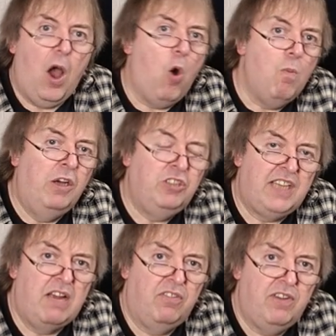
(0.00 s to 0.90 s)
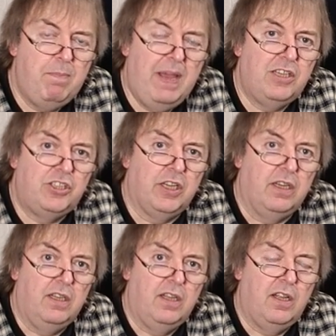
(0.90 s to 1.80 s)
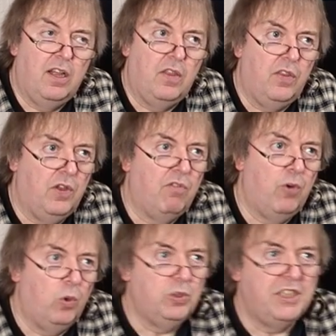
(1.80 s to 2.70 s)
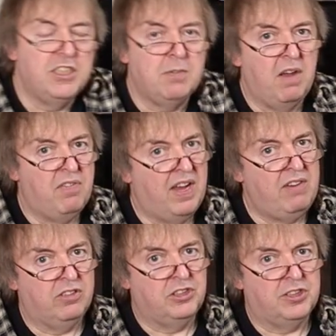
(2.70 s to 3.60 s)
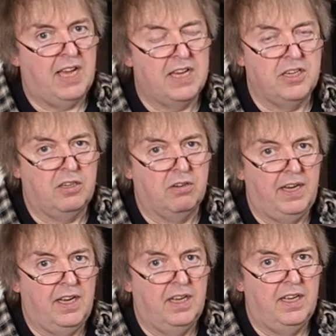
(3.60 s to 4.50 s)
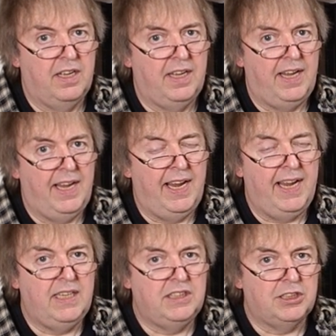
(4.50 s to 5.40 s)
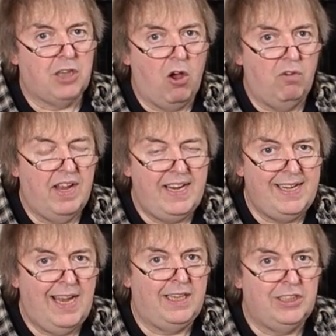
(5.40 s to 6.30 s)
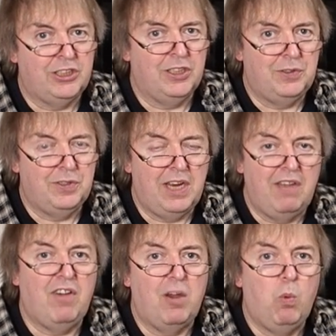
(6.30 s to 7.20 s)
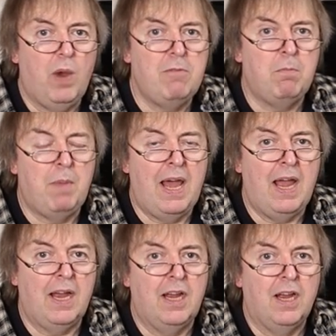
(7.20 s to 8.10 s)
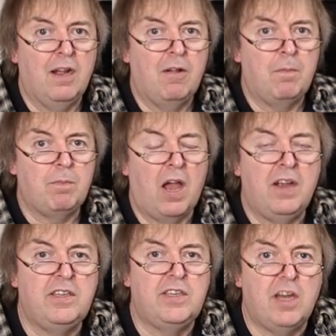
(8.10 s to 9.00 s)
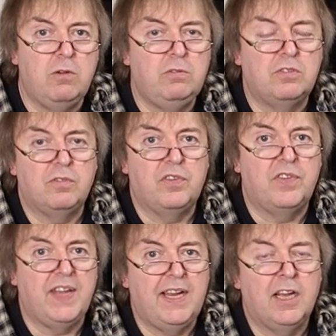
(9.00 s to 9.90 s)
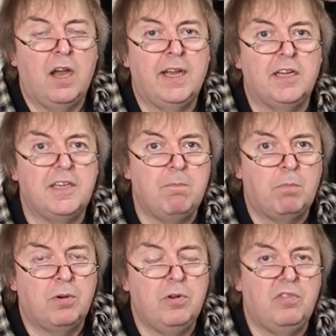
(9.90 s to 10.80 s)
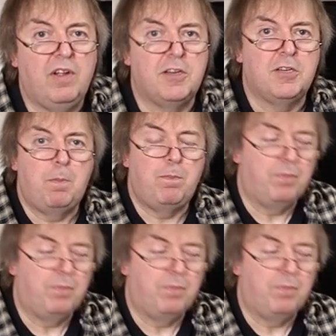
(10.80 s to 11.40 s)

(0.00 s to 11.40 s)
Almost every picture that falls into my favourites category is of a nature that if I went back, I don't think I could improve it.